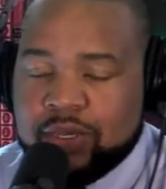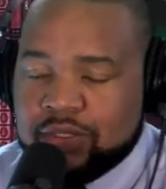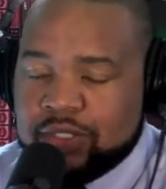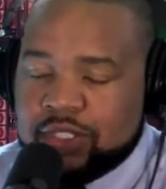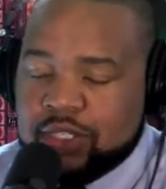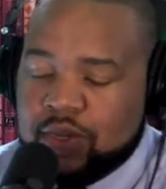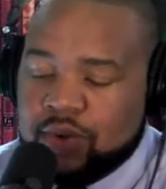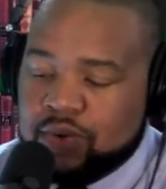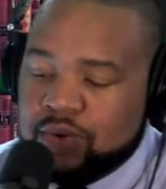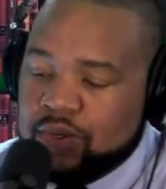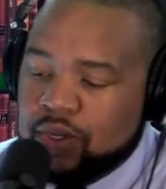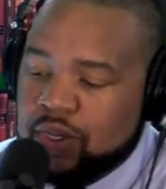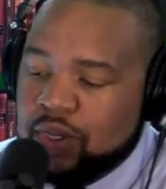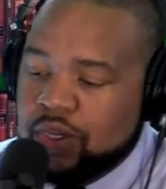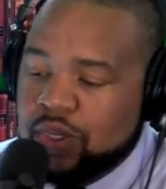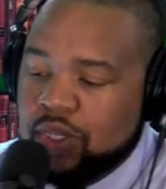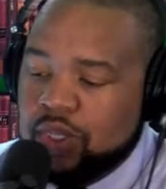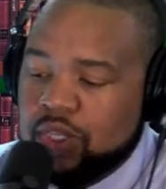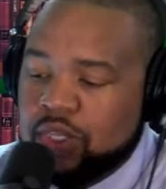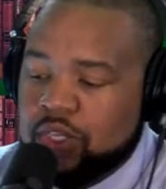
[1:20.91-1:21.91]
So
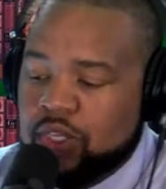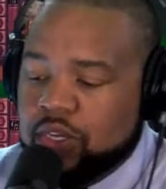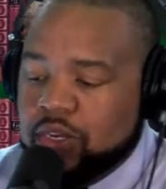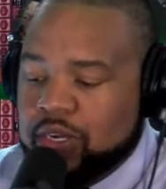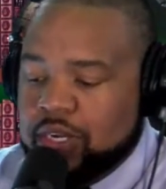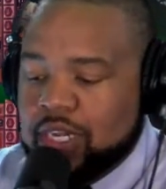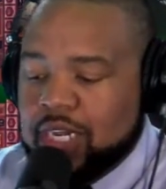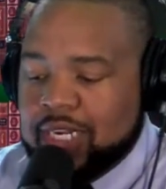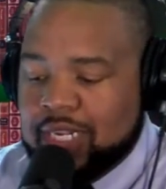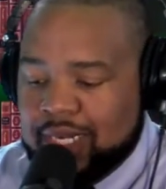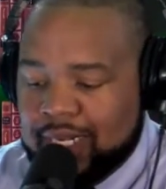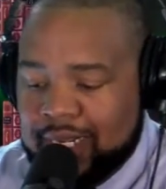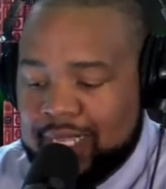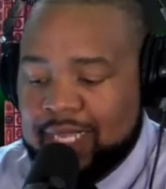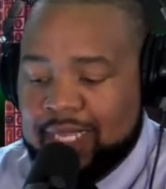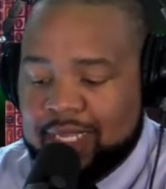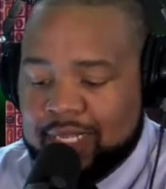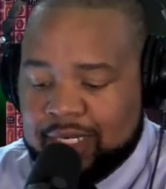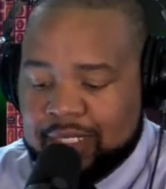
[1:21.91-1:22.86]
you're going to need